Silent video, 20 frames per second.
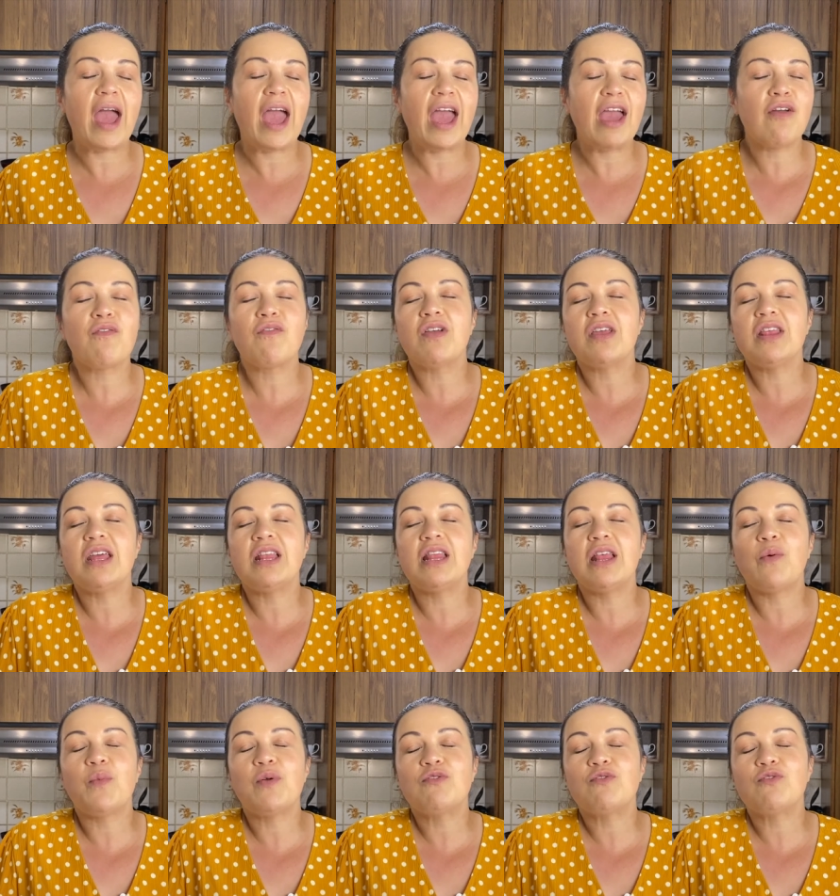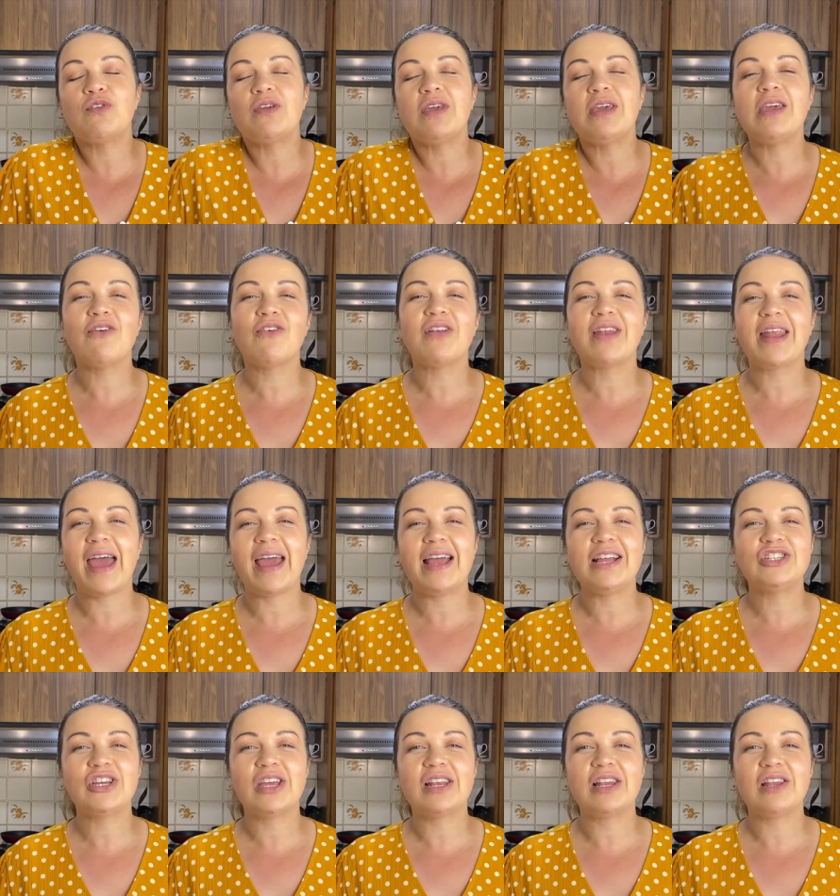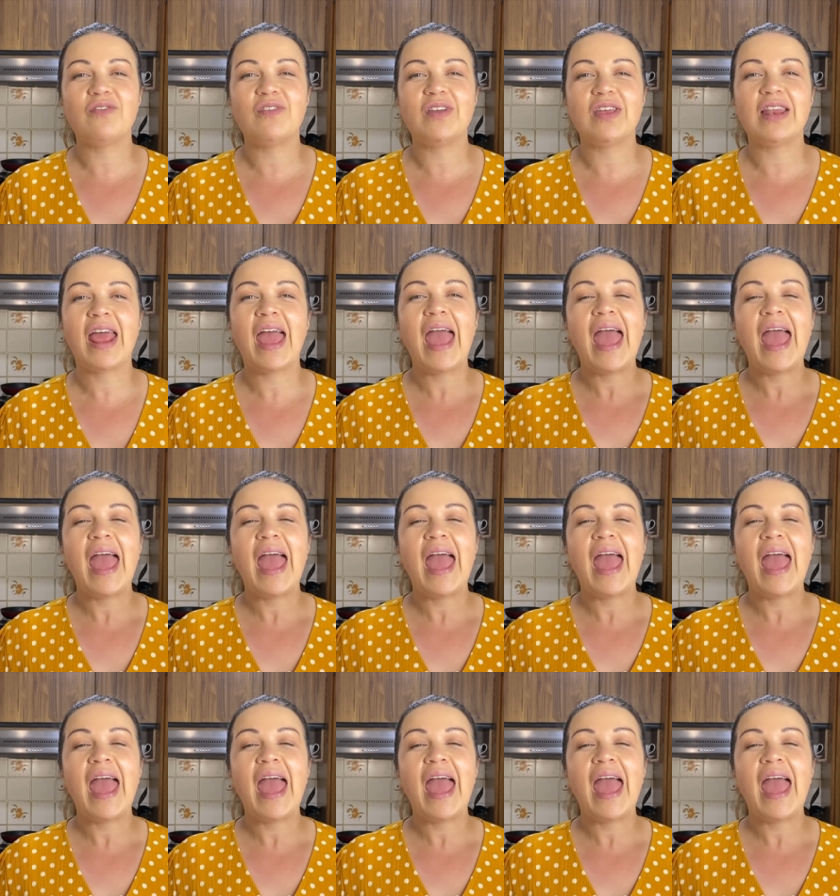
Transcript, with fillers: everything that we do here in AJ Living